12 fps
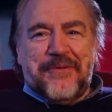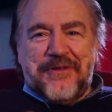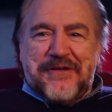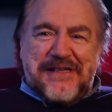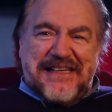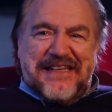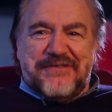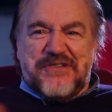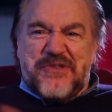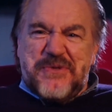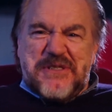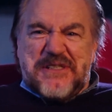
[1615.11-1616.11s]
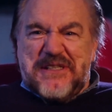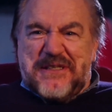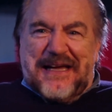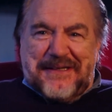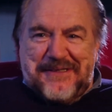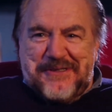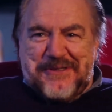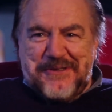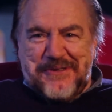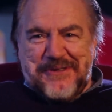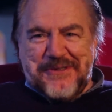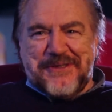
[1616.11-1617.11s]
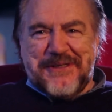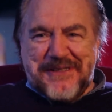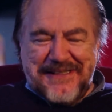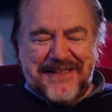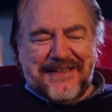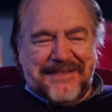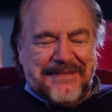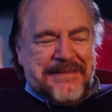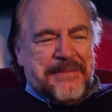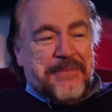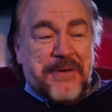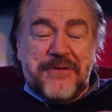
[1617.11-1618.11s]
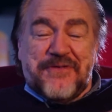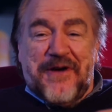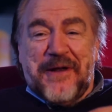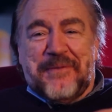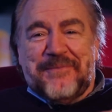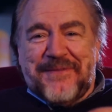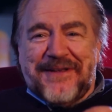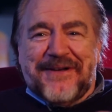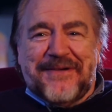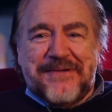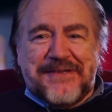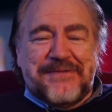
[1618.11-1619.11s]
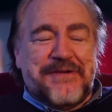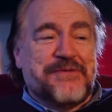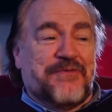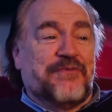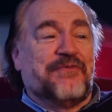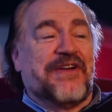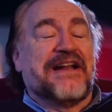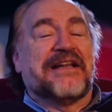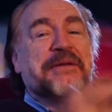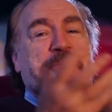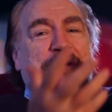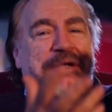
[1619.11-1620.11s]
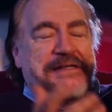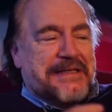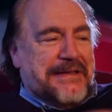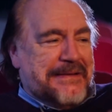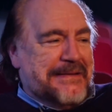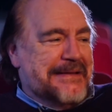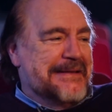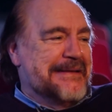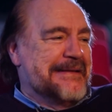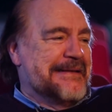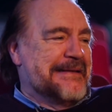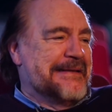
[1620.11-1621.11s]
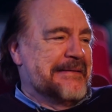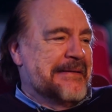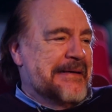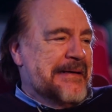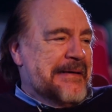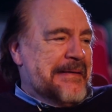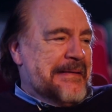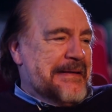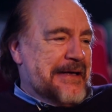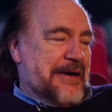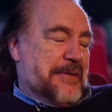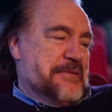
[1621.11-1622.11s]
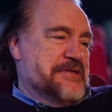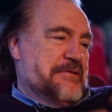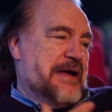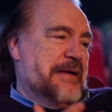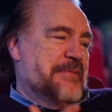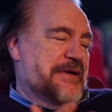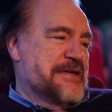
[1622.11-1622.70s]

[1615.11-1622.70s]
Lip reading: with a kind of twisted attitude towards it. But it was fun, you know. It was very liberating, and you know, it was great